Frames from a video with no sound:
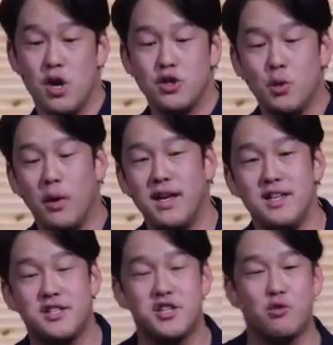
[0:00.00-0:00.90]
So what
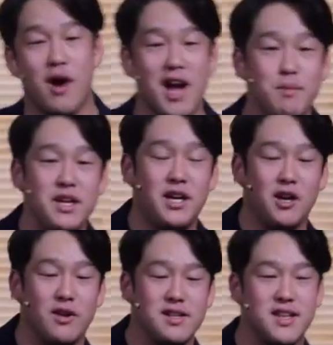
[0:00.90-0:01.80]
he's describing
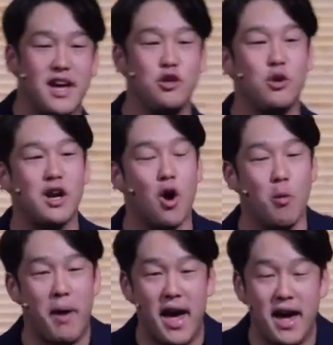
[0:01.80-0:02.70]
here is that you got to
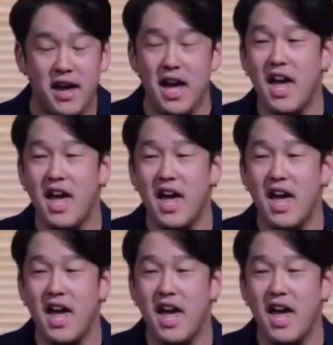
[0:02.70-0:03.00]
obey